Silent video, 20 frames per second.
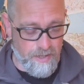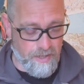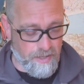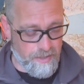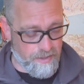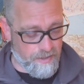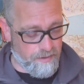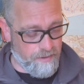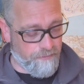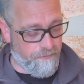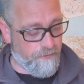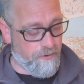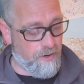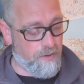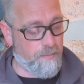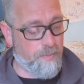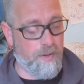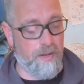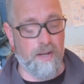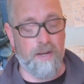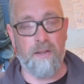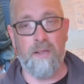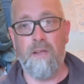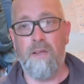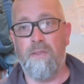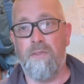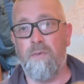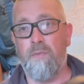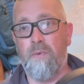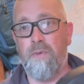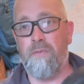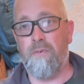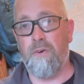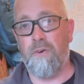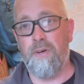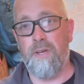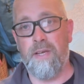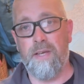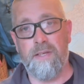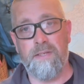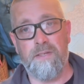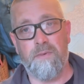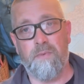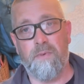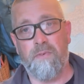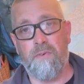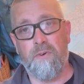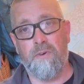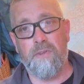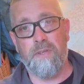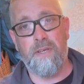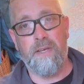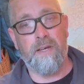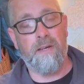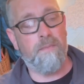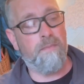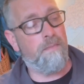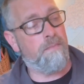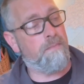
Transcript: And then the frying pan that we've got here, so we've got the